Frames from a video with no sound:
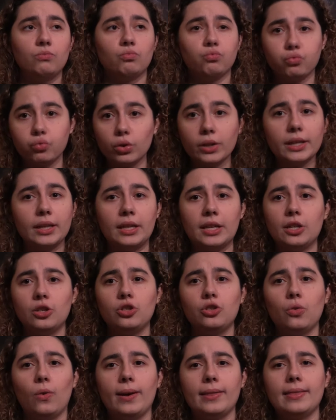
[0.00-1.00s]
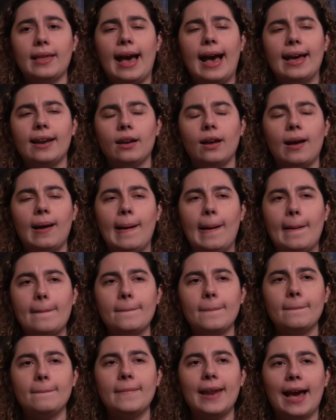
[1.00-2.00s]
Really enjoyed that.
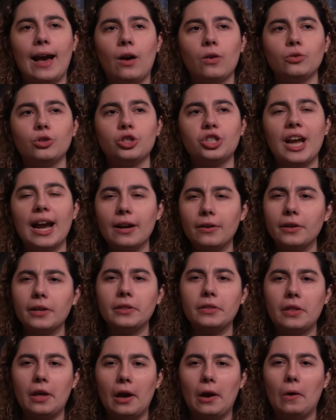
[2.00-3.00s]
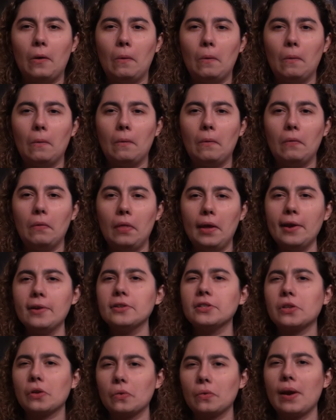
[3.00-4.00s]
Now Sharon, though,
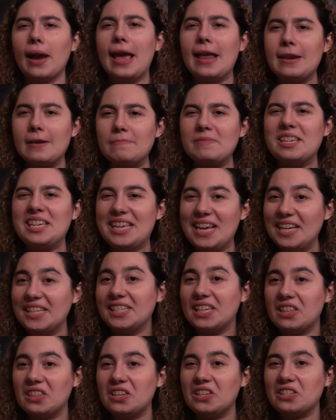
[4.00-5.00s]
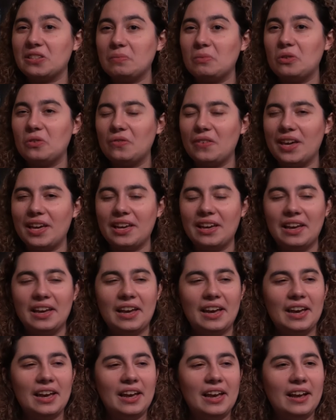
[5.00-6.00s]
there's a random kiss in this movie.
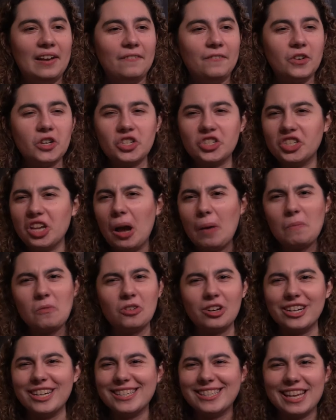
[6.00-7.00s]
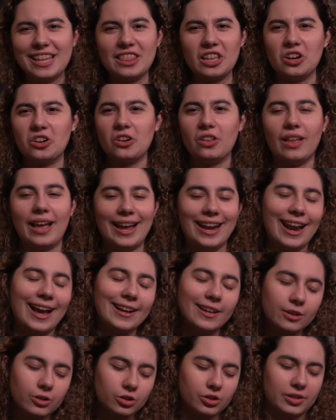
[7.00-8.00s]
For some reason, and
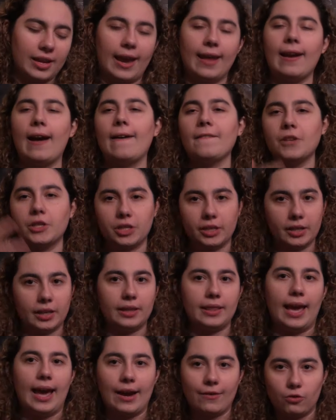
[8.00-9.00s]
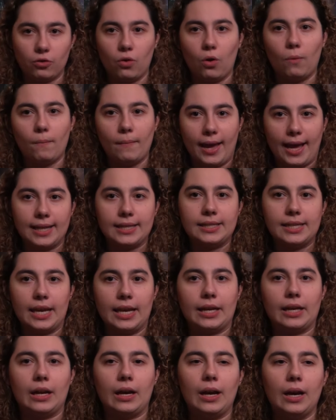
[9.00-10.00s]
I understand, obviously, they have a
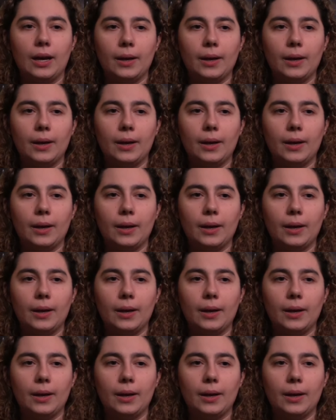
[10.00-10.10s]
romantic